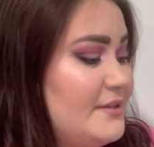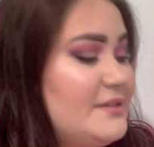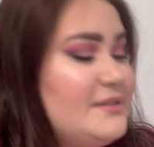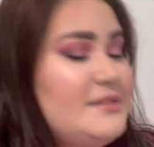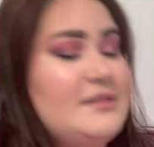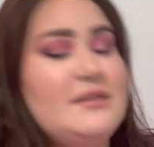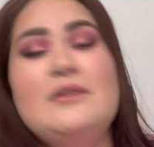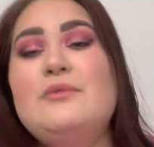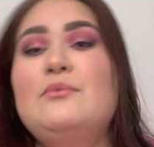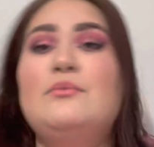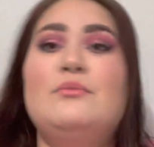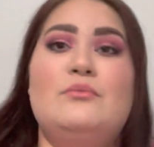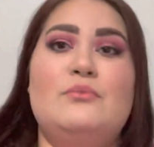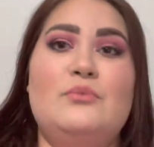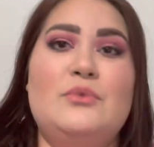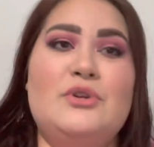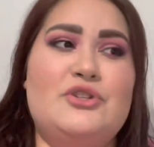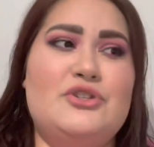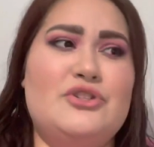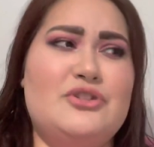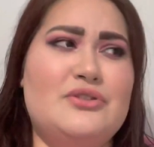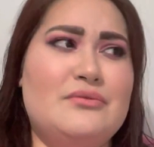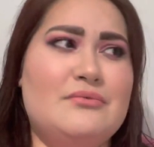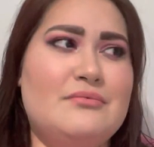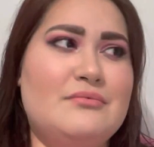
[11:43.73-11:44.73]
So,
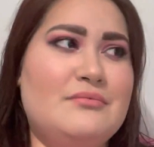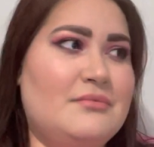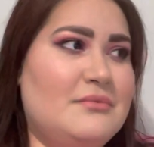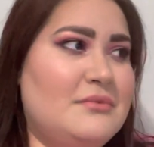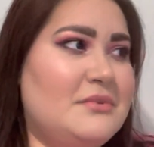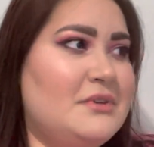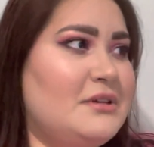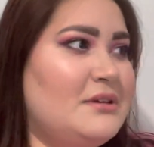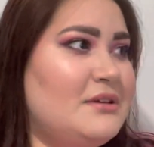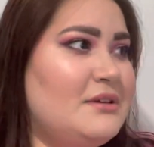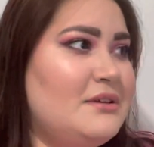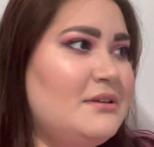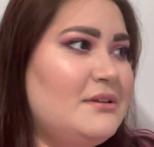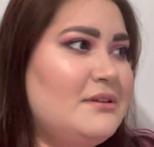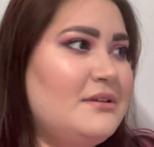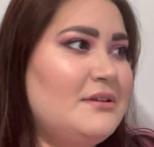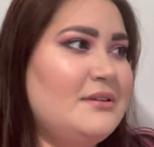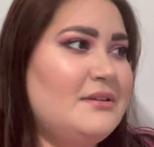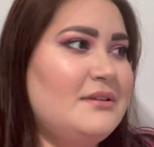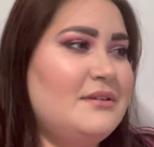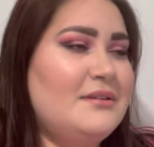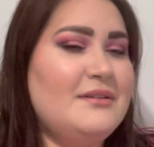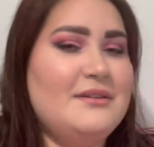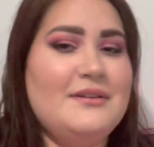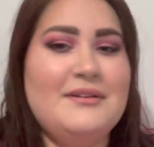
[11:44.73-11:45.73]
which,
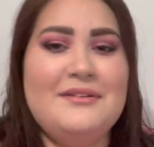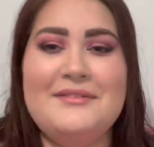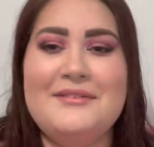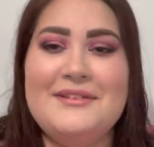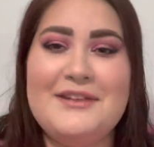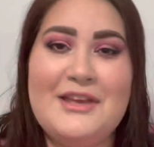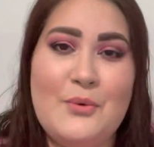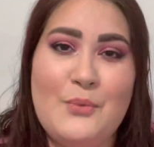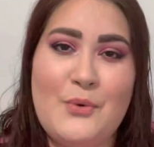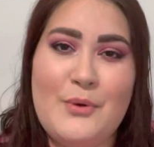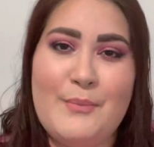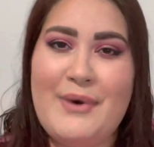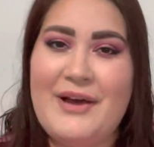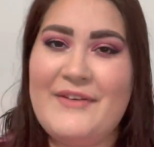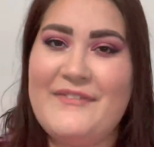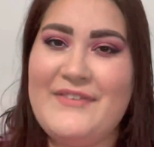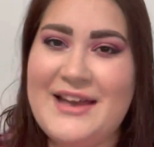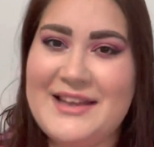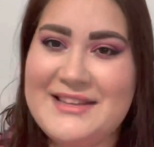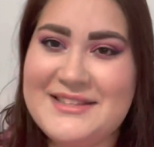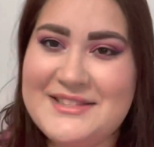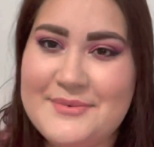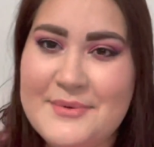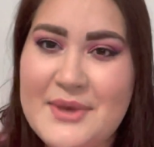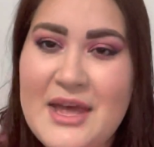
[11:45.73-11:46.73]
it went by
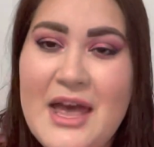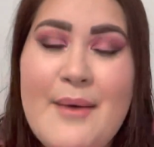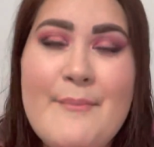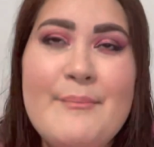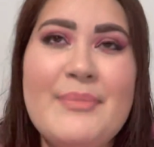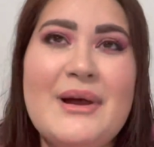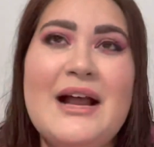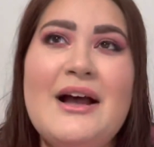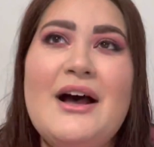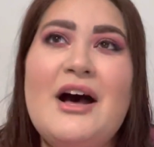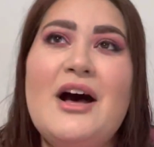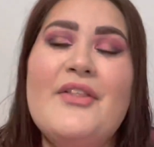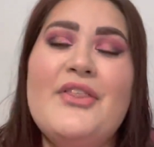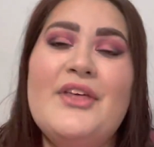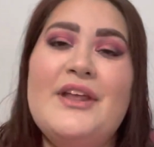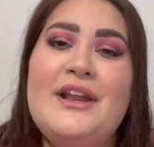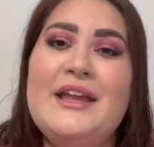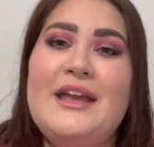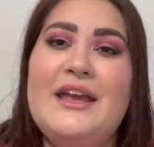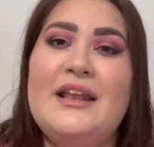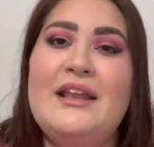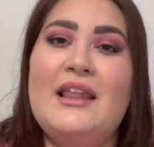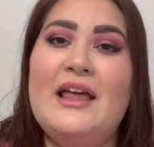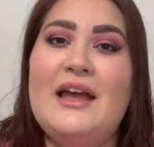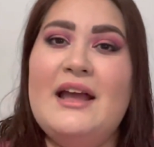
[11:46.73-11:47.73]
fast. But then
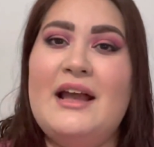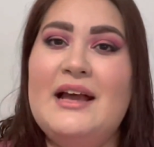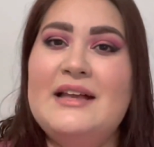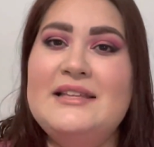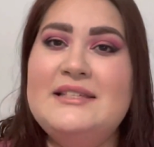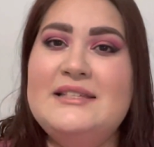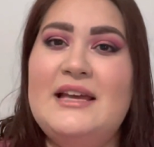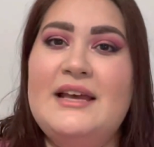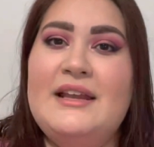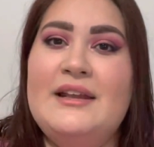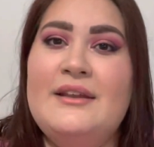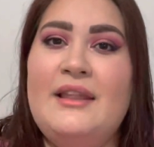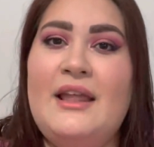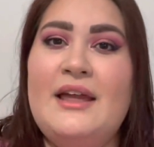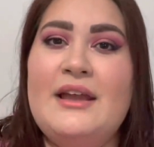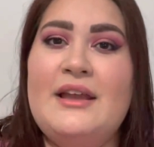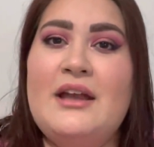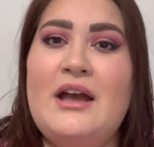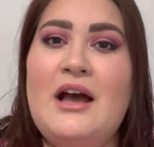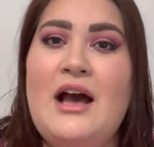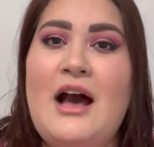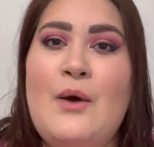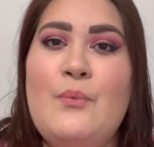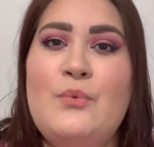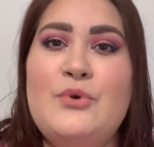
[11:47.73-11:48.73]
again, like I said,
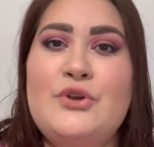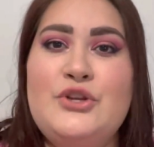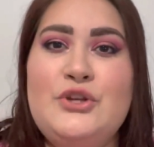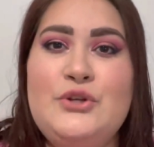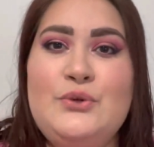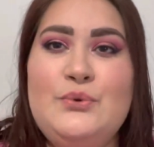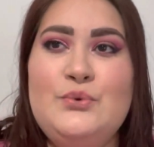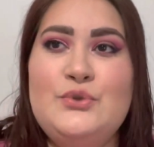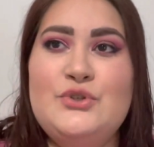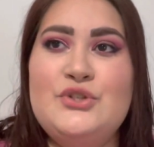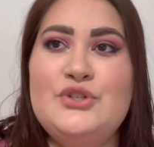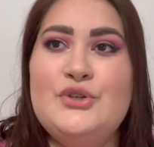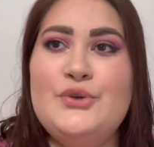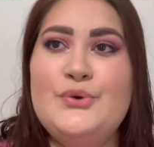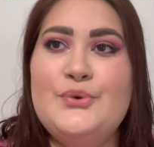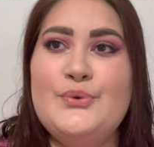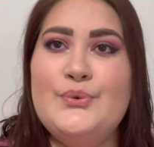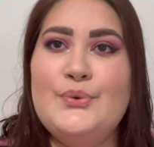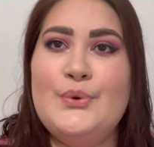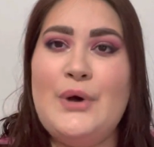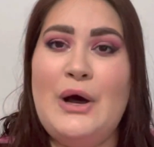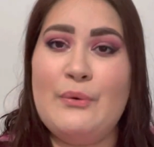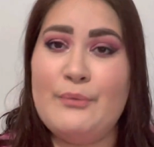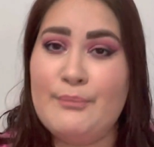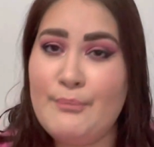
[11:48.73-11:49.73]
like I would
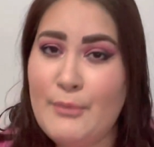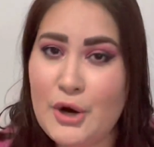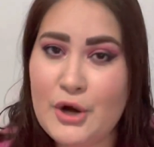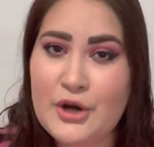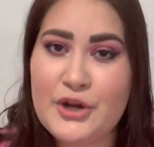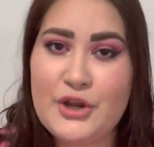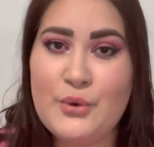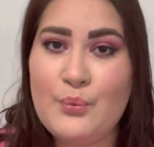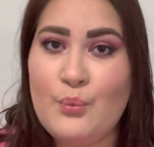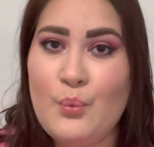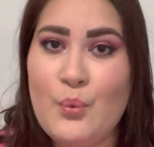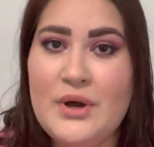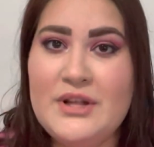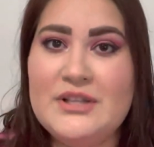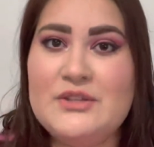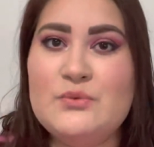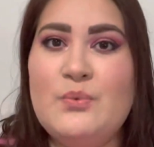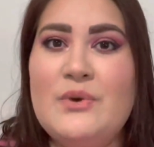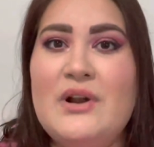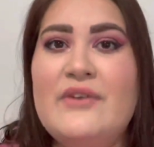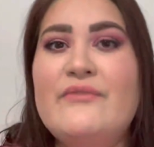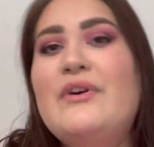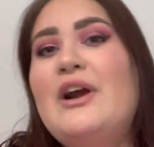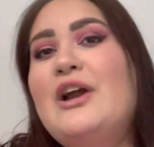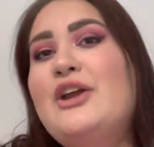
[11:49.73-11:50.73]
mark it once
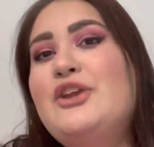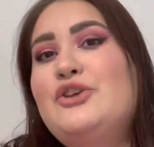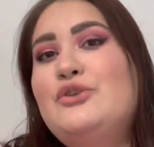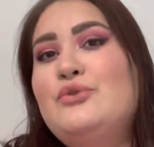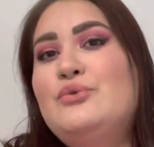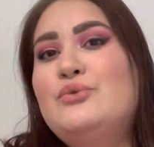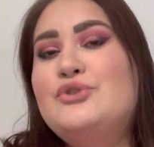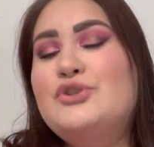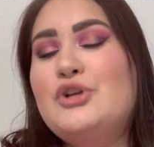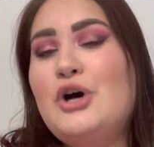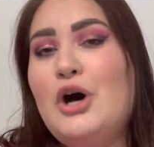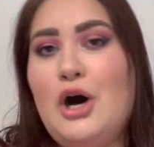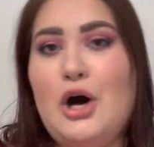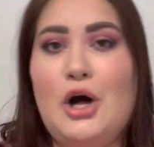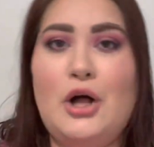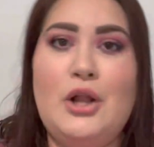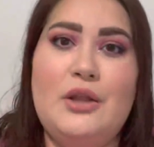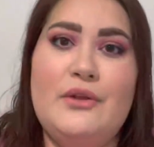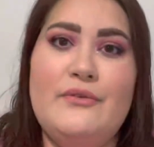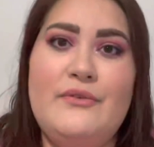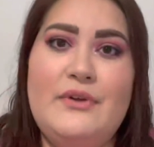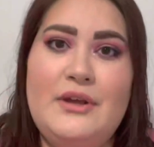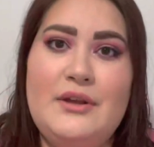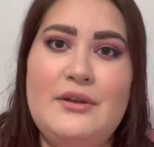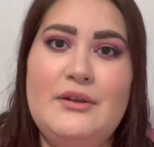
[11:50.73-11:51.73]
whenever I used all
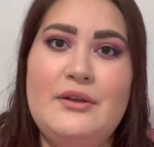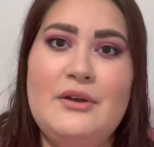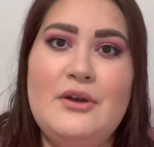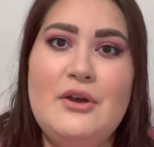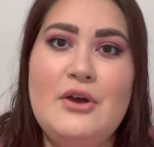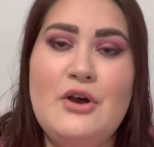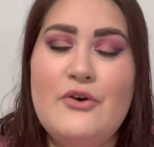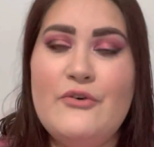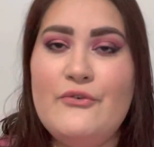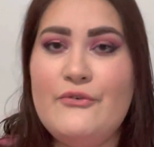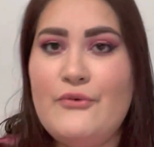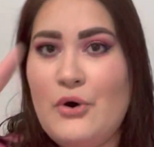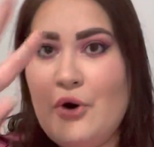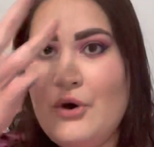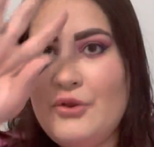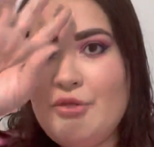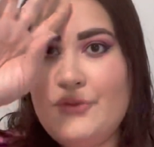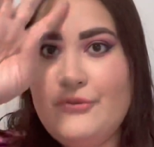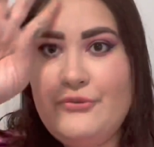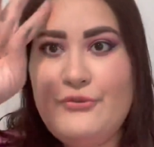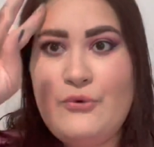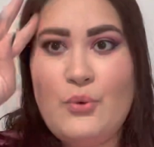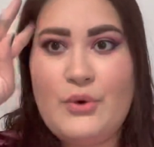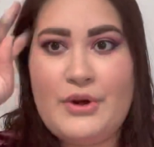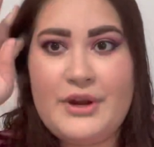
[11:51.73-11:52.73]
of it on the
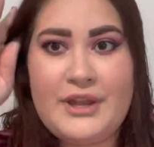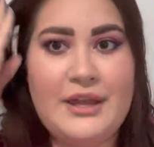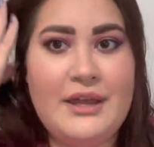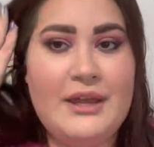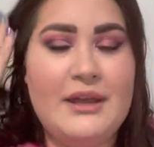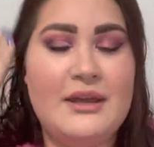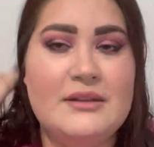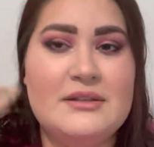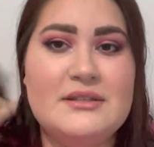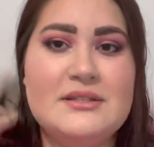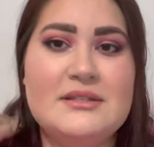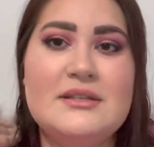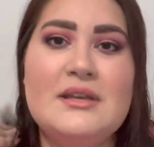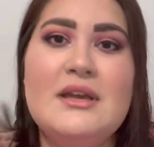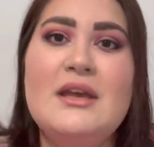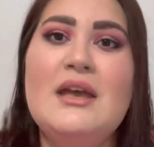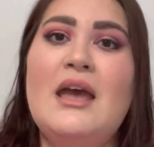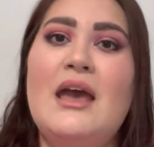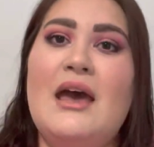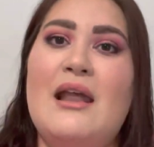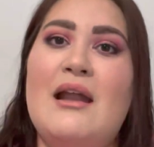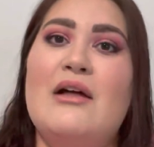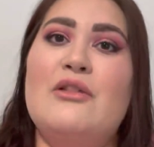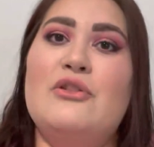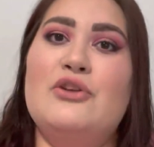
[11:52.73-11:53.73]
4 kids,
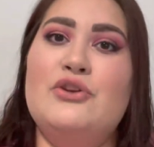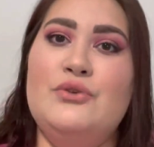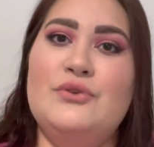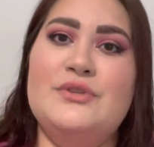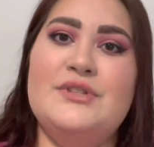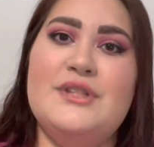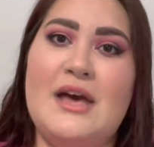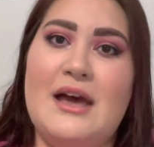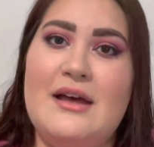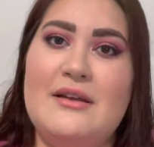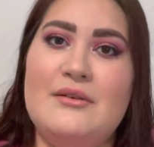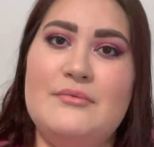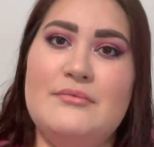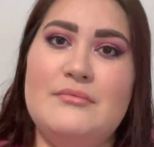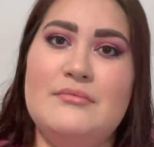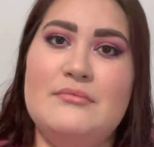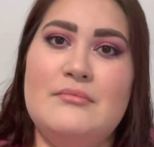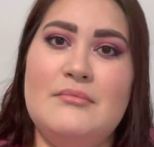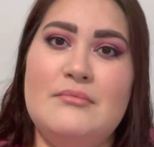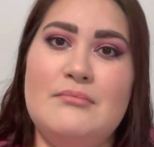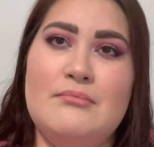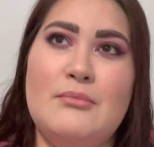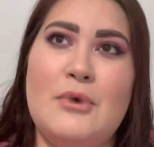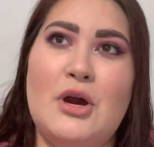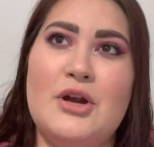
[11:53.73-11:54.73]
and I only used that.
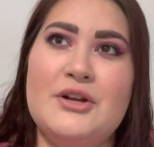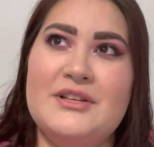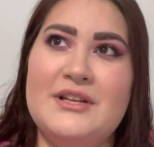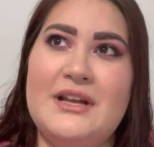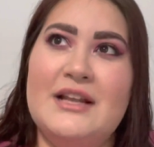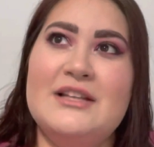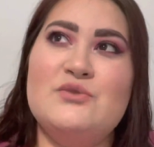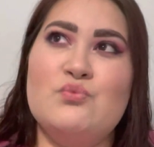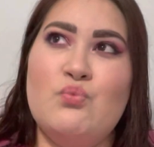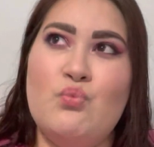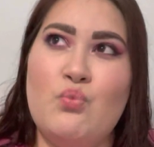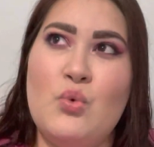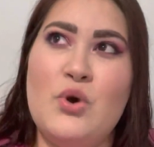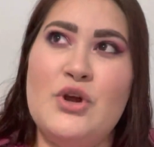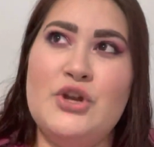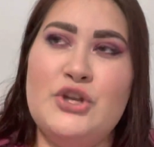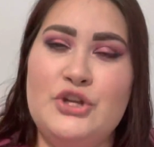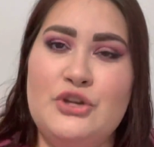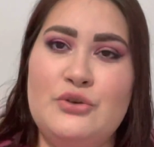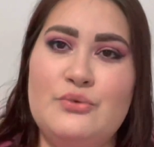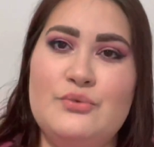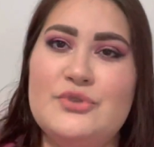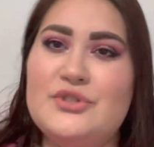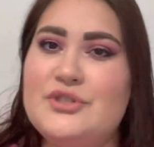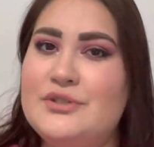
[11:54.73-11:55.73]
Marked it as 1
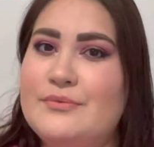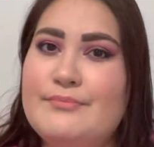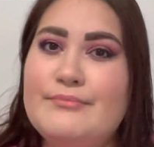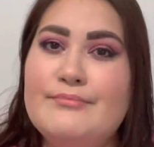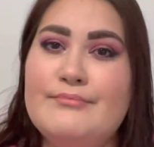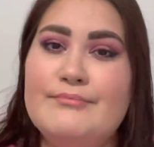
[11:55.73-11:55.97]
use.